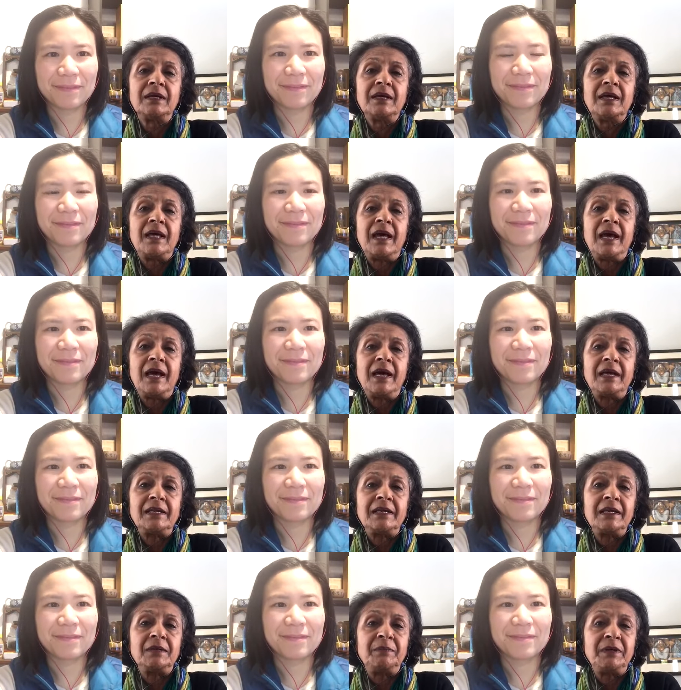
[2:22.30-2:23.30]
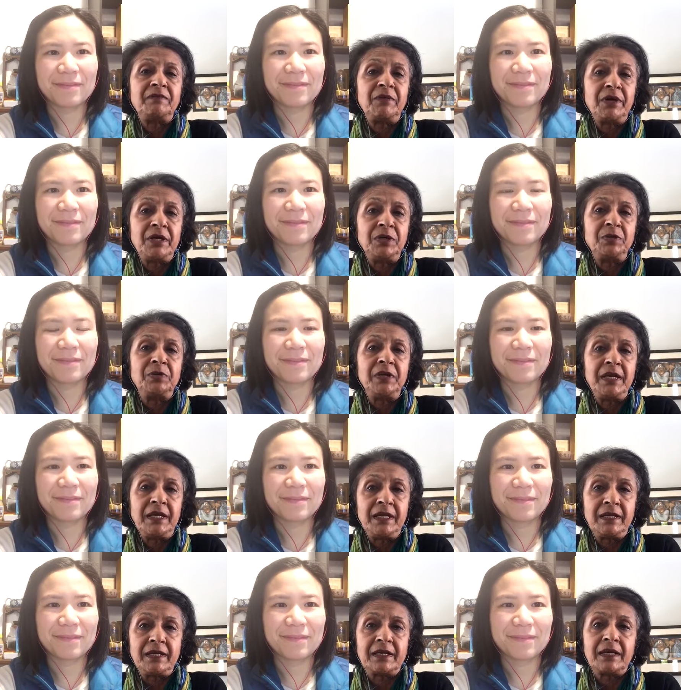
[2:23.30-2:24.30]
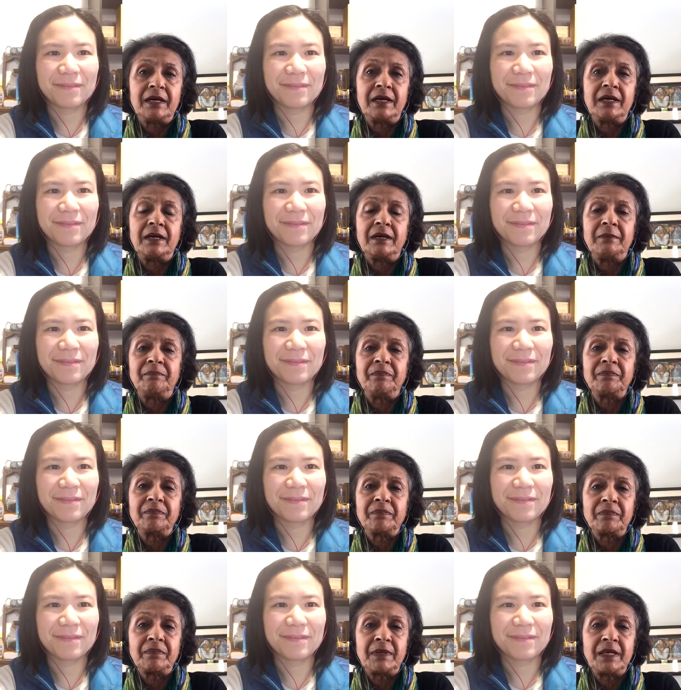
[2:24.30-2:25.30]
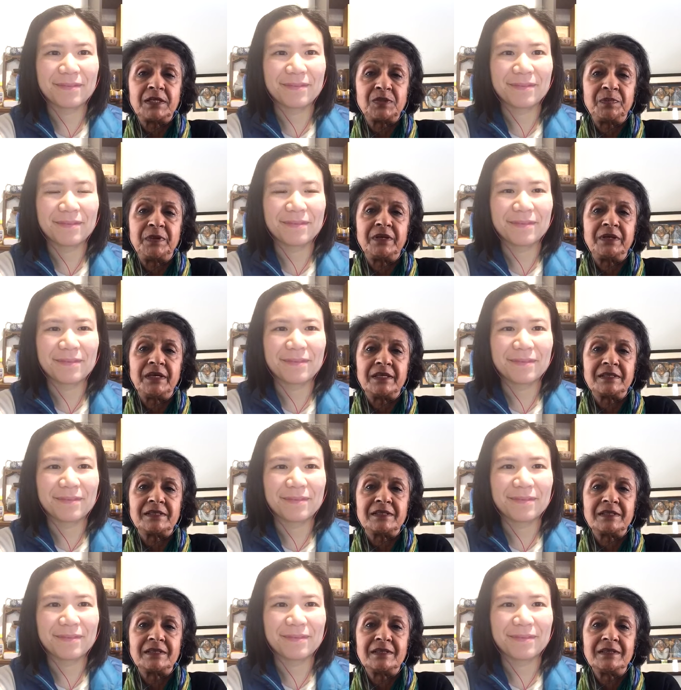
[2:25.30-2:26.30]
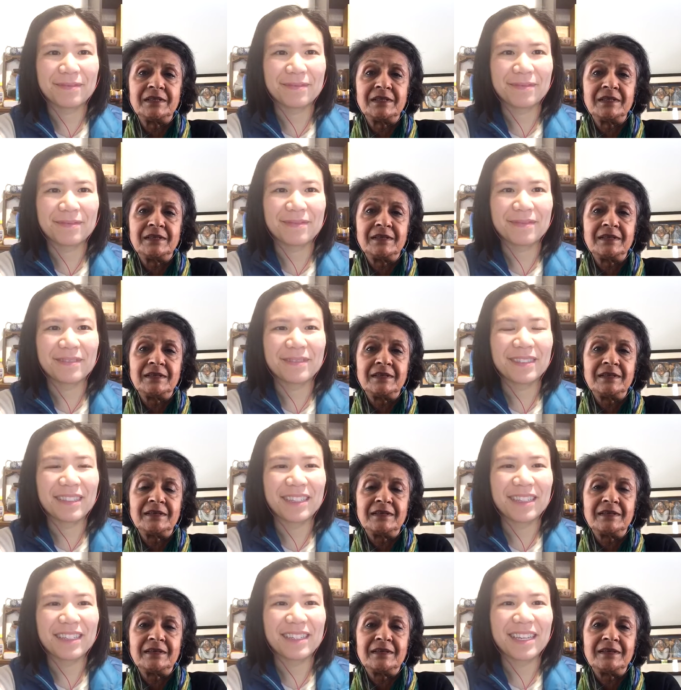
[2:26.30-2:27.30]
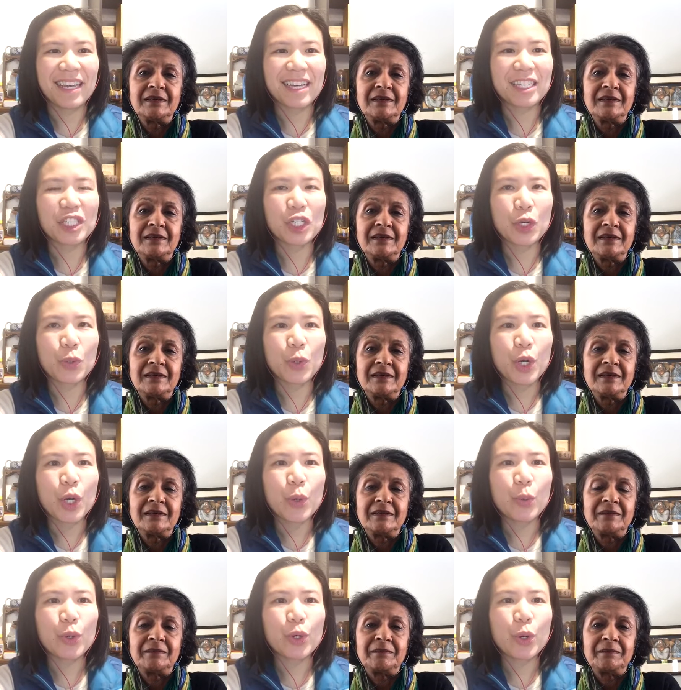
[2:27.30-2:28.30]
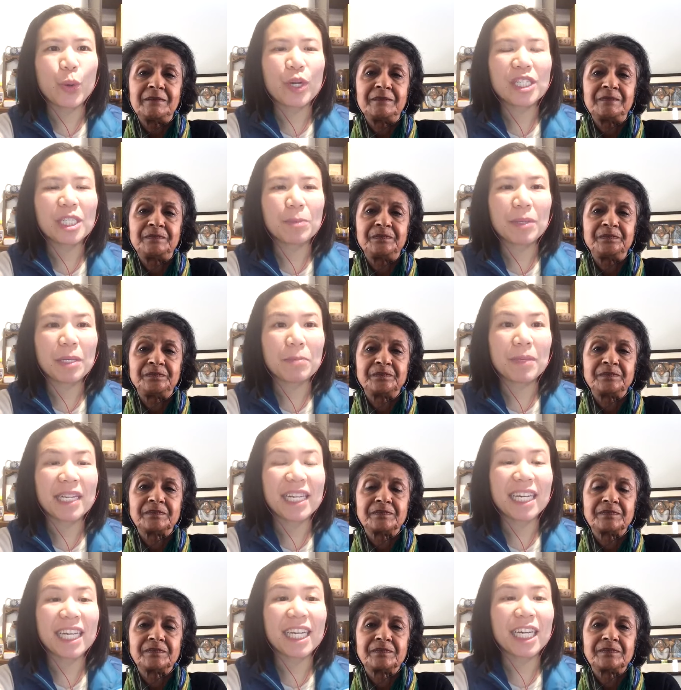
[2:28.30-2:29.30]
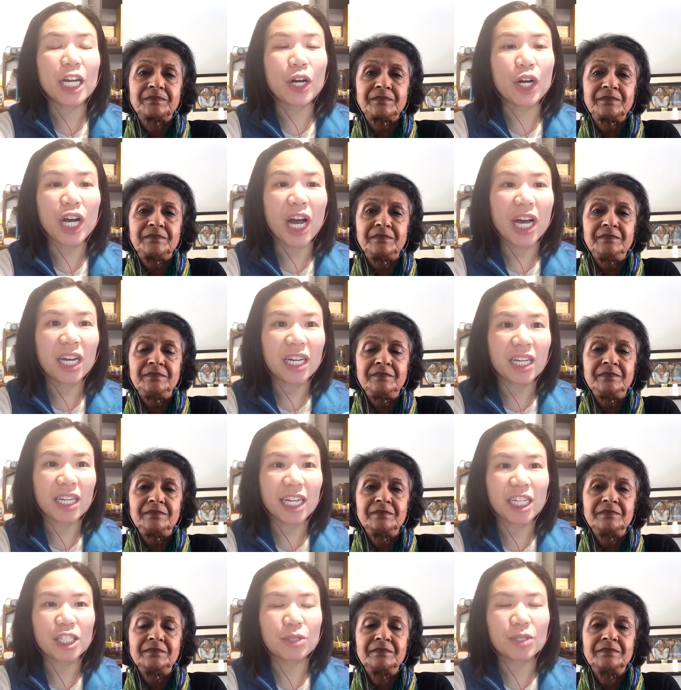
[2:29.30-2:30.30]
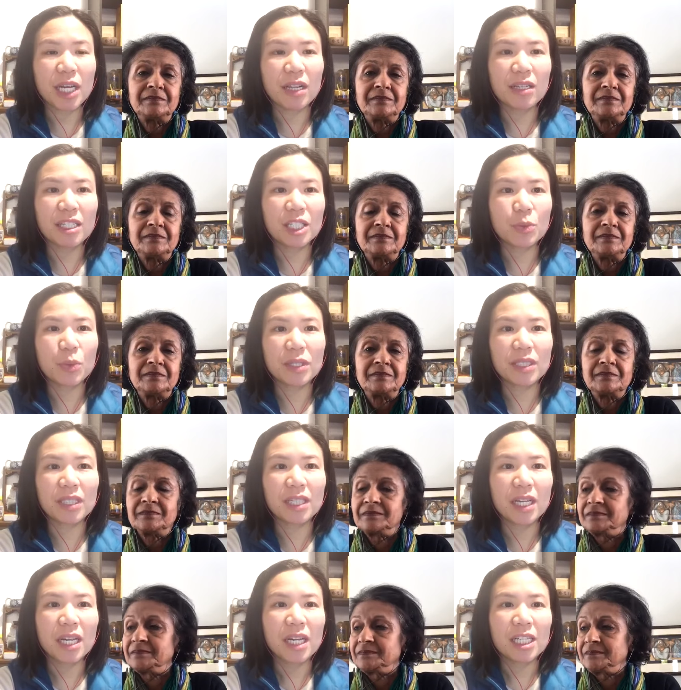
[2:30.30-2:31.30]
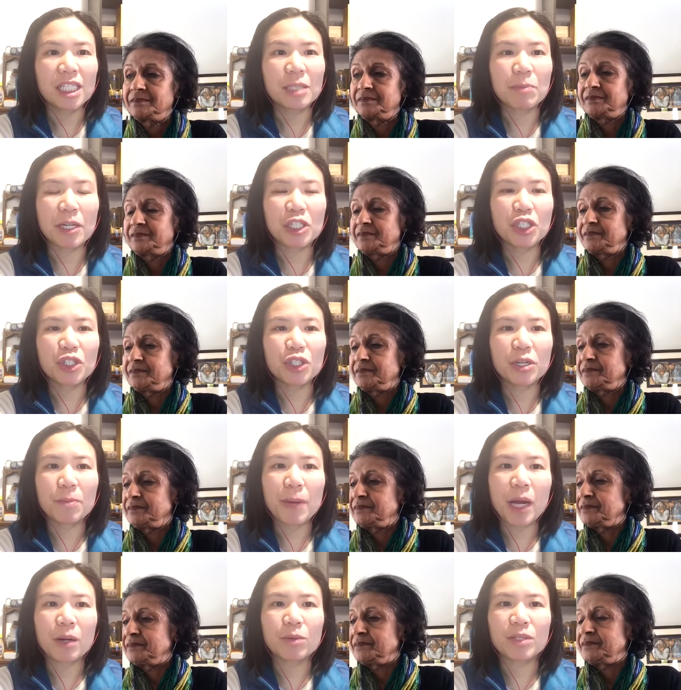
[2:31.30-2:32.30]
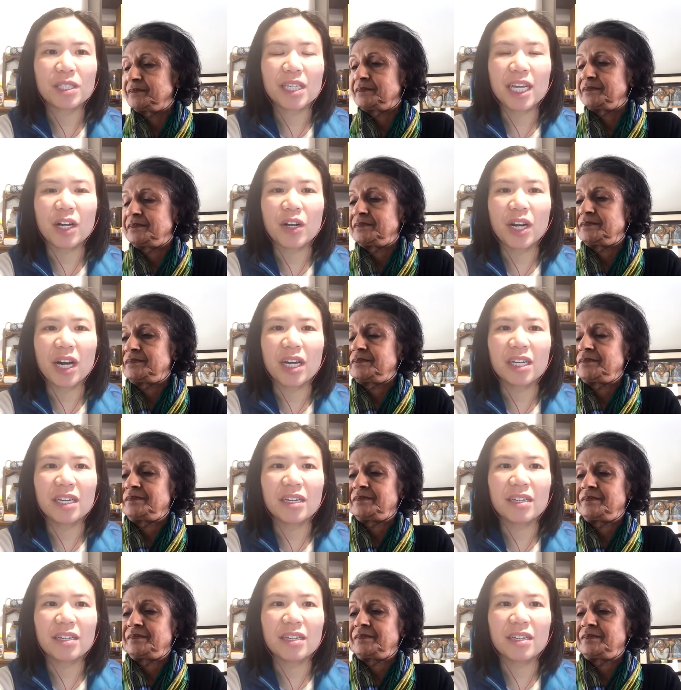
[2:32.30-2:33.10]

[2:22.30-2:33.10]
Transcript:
Speaker 1: and it'll be very unique experience.
Speaker 2: Yeah, so we're going to be meeting in Kolkata. Can you tell us what's special about Kolkata